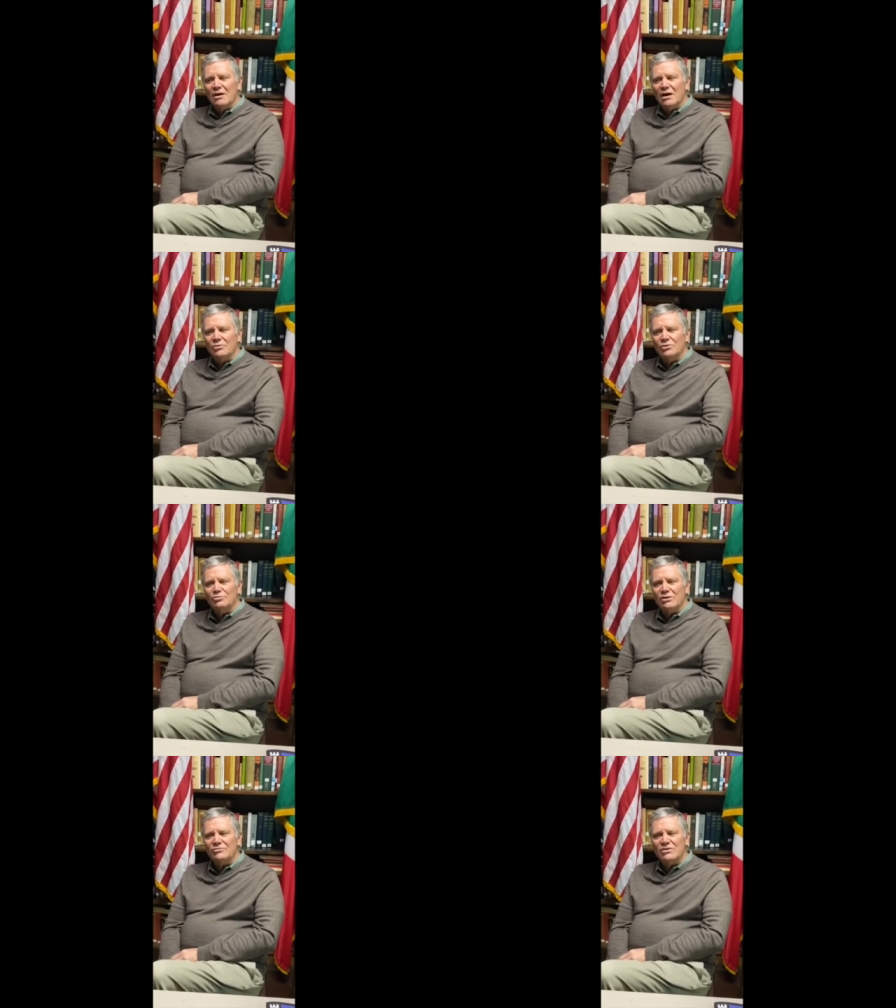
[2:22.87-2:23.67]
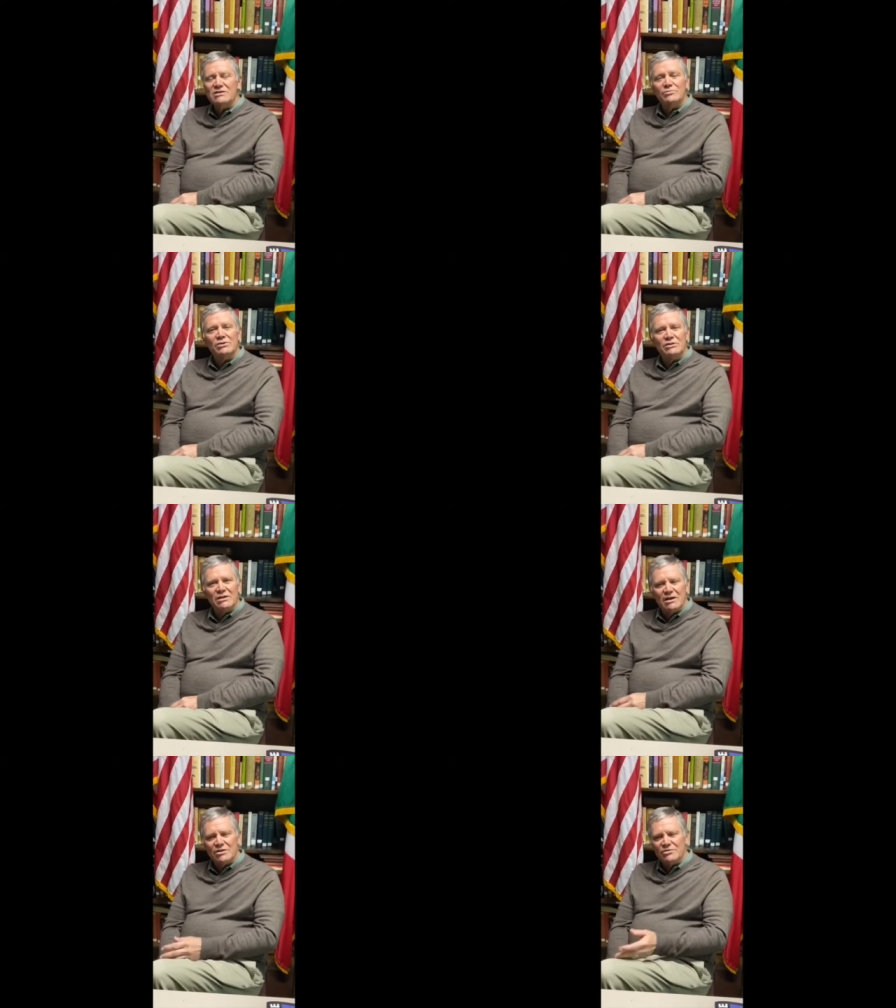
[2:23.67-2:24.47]
I will put a recipe
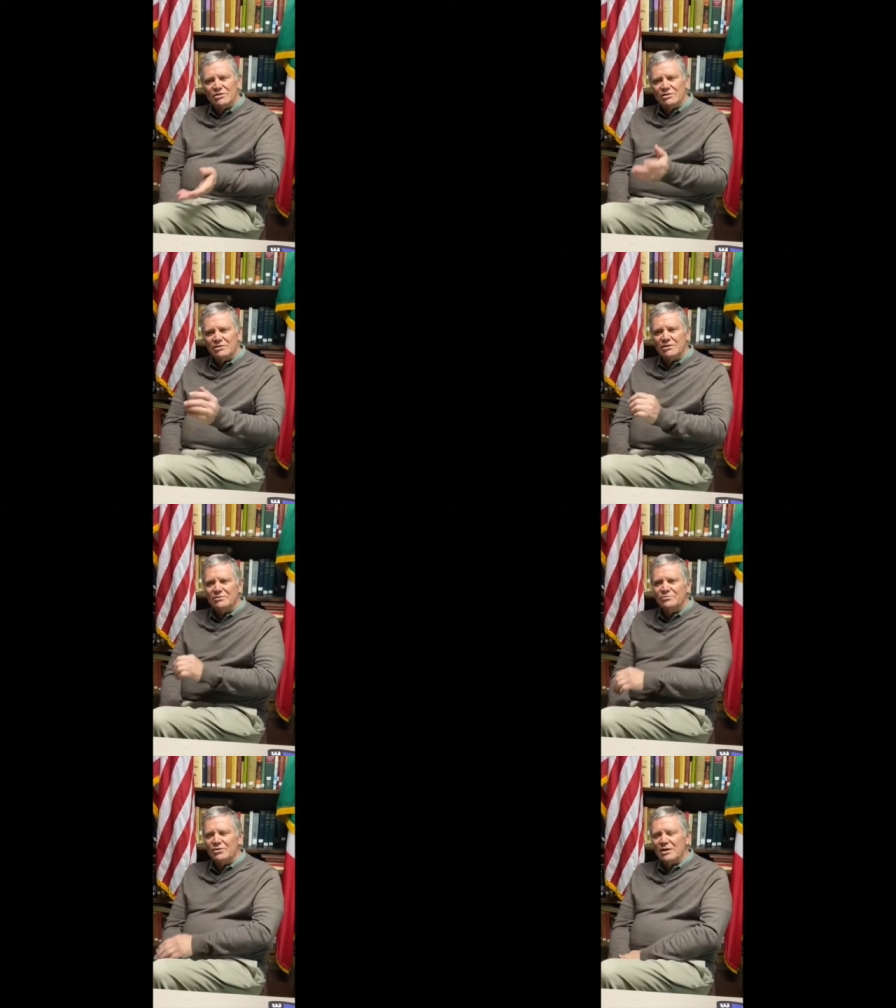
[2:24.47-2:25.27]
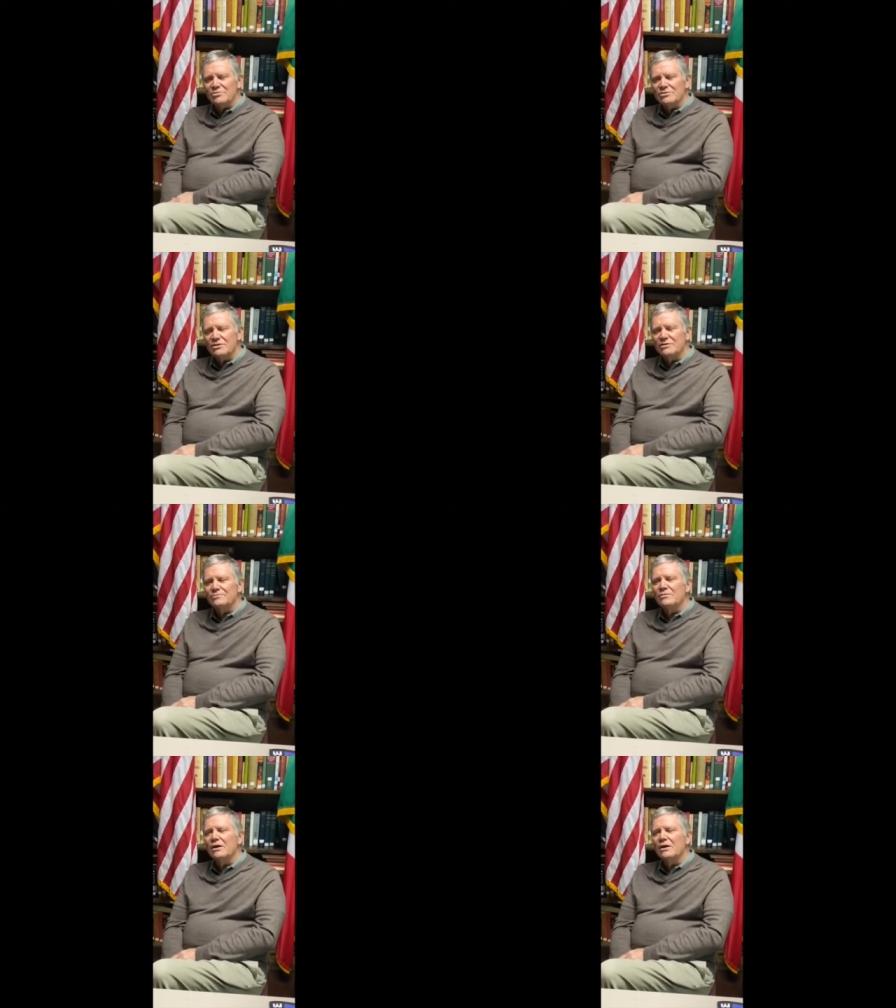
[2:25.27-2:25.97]
together, and perhaps it